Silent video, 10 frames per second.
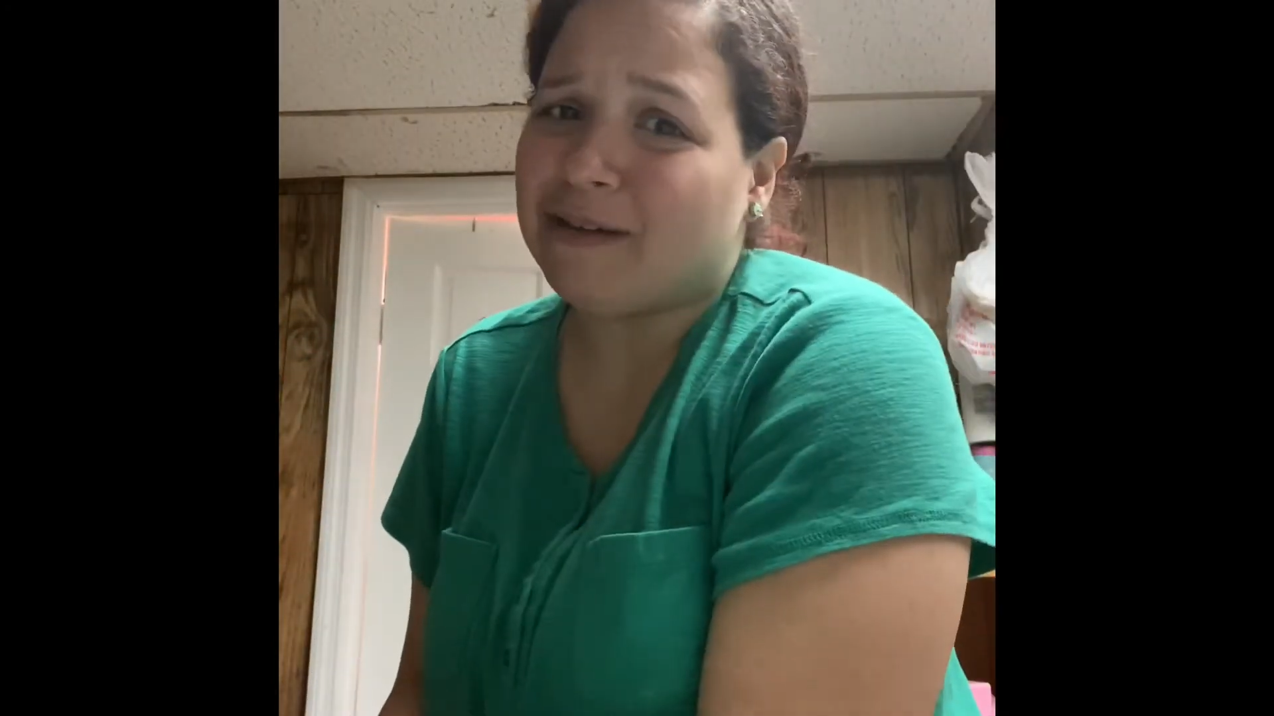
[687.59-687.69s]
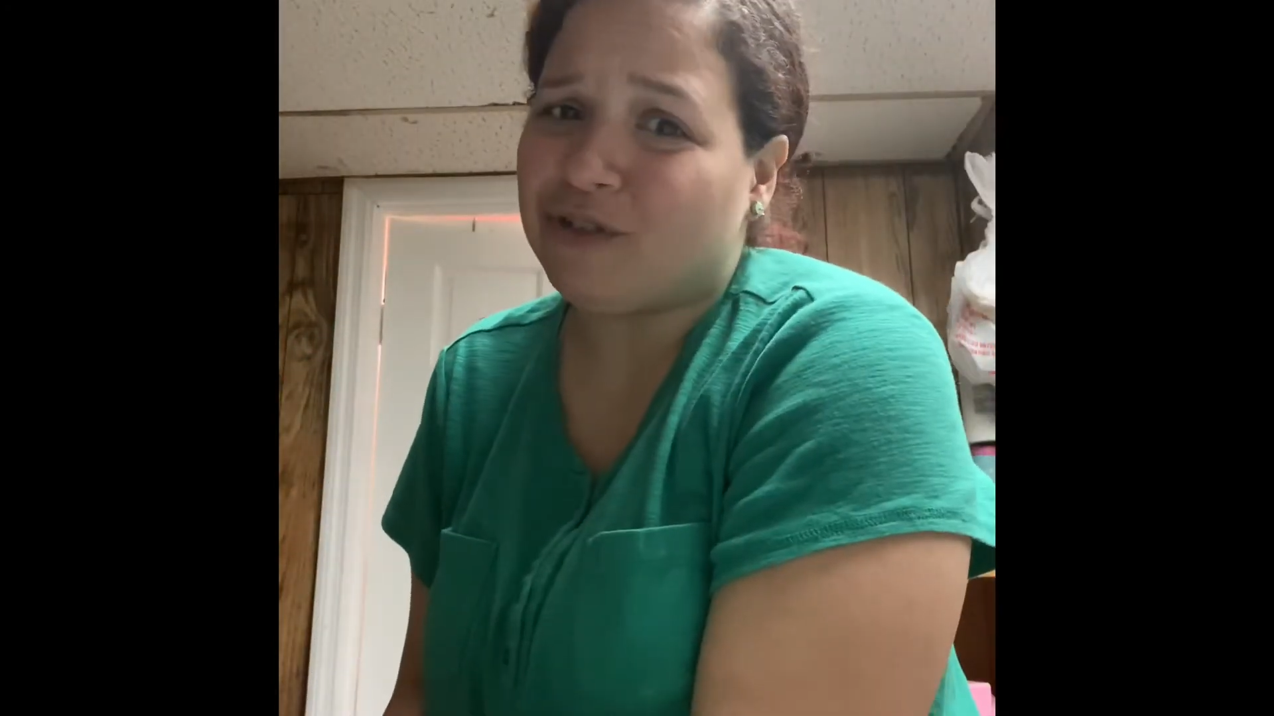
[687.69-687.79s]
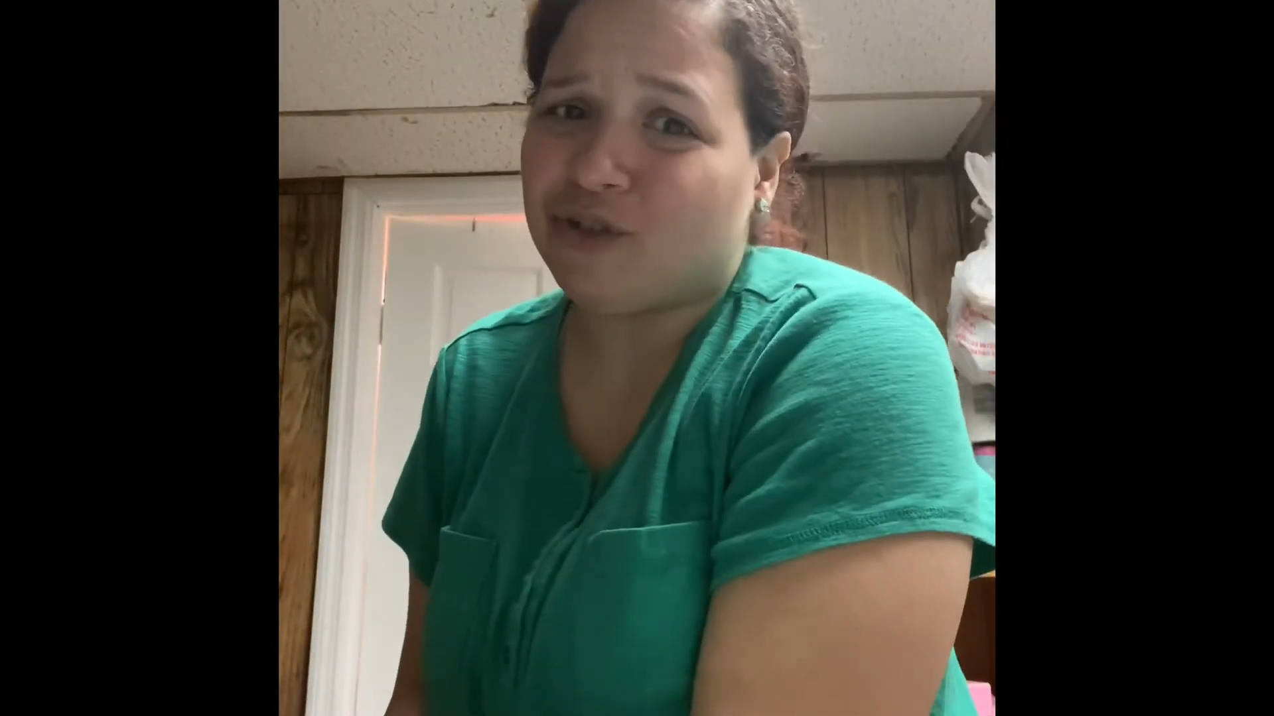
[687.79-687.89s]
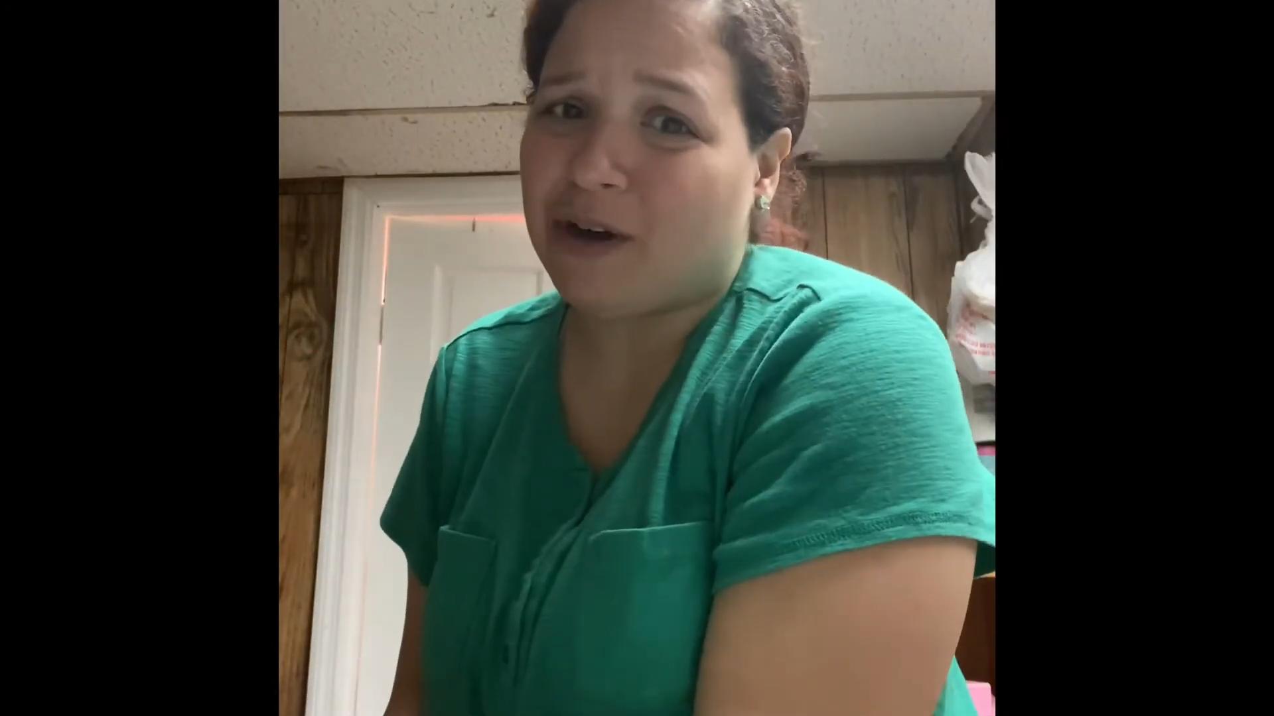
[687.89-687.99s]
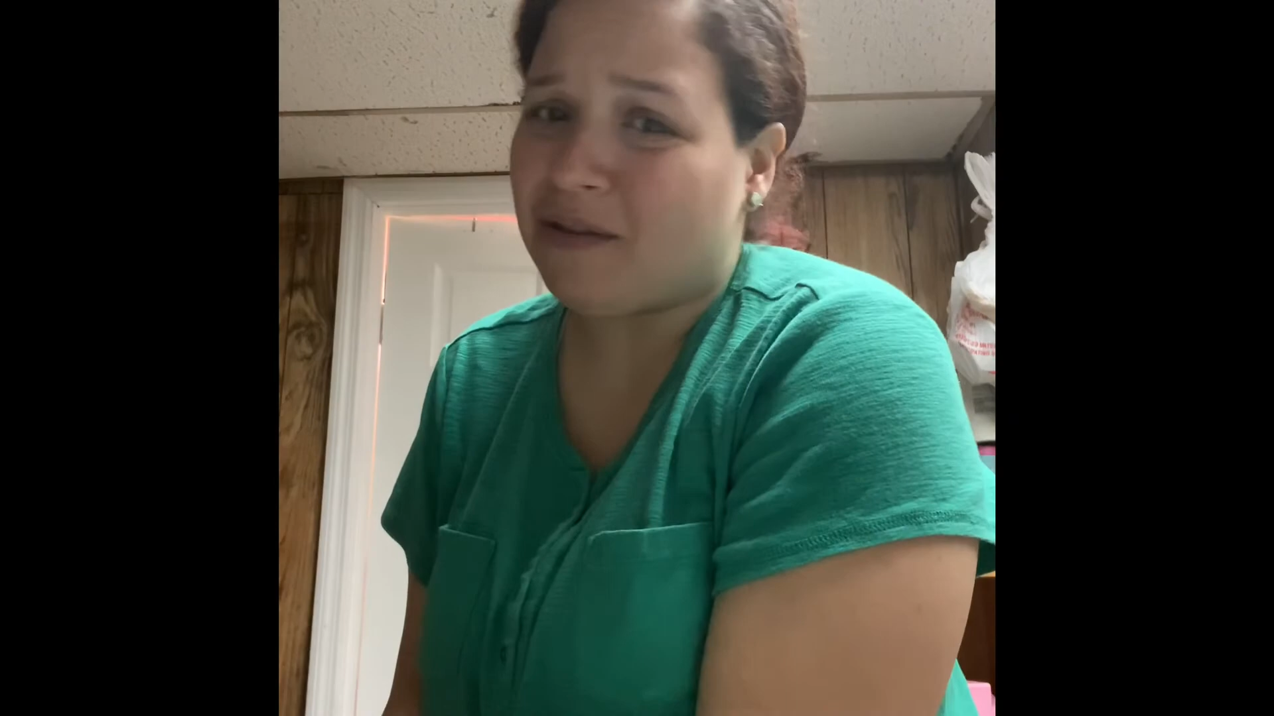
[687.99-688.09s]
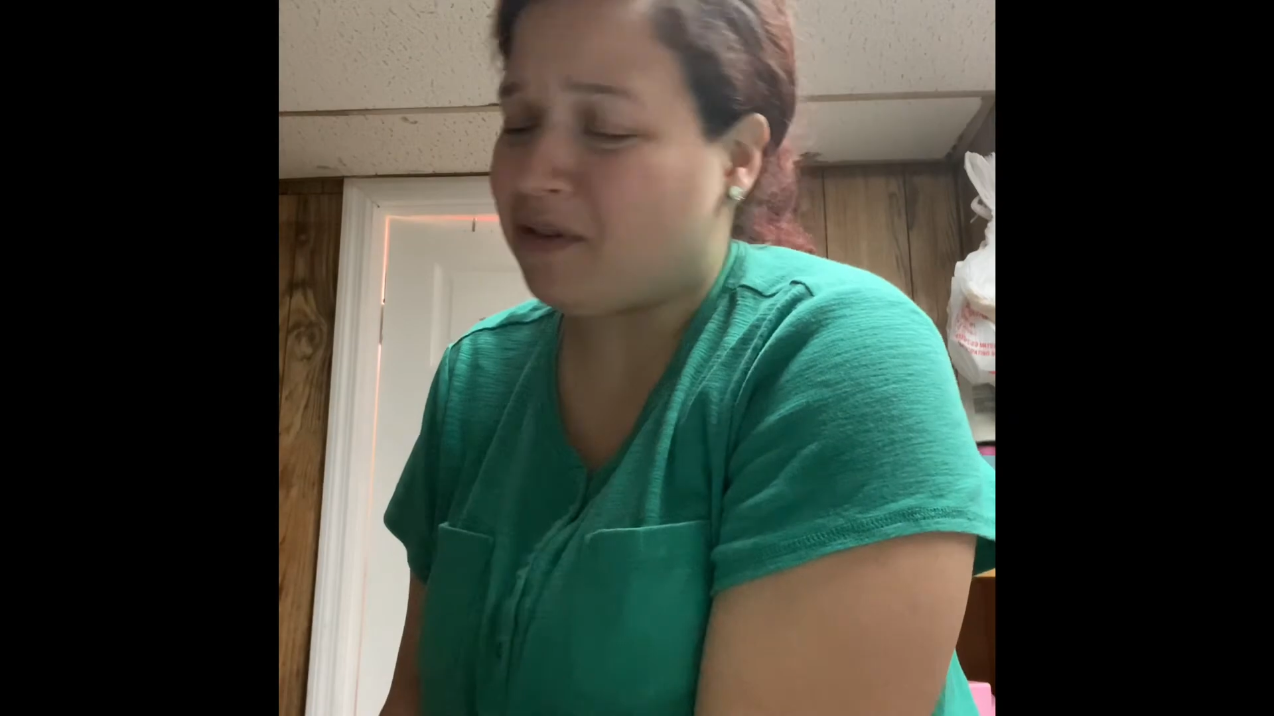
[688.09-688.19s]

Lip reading: to try the